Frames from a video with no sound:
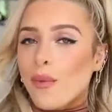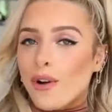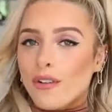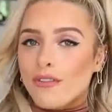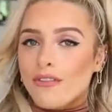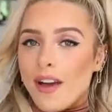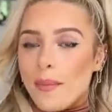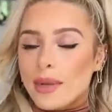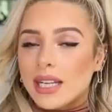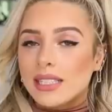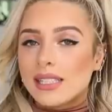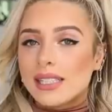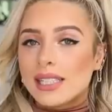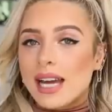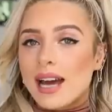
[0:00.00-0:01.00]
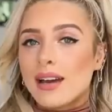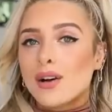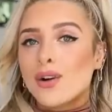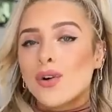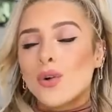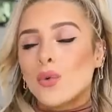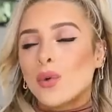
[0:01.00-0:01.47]
more feminine
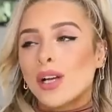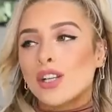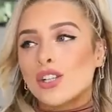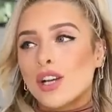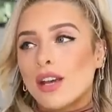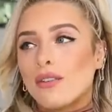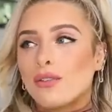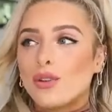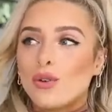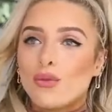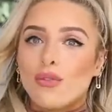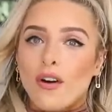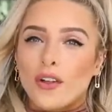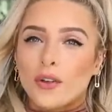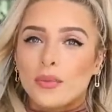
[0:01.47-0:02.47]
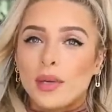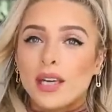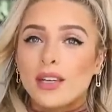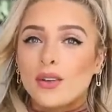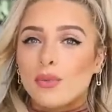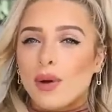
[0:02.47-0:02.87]
style, which if you follow me,